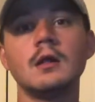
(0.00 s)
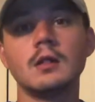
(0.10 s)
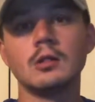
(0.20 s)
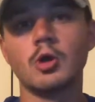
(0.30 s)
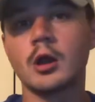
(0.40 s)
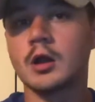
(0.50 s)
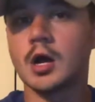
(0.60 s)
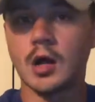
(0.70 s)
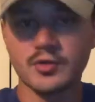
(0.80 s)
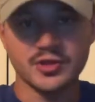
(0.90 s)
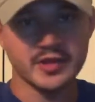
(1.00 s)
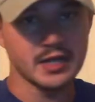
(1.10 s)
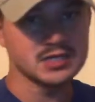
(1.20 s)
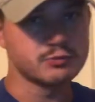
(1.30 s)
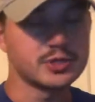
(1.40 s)
learn all the
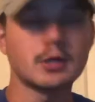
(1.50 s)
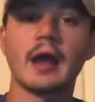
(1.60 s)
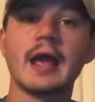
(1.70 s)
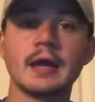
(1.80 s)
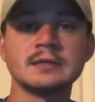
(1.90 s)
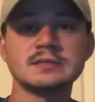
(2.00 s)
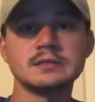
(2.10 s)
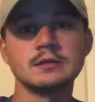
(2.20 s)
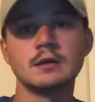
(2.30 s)
things with your hands,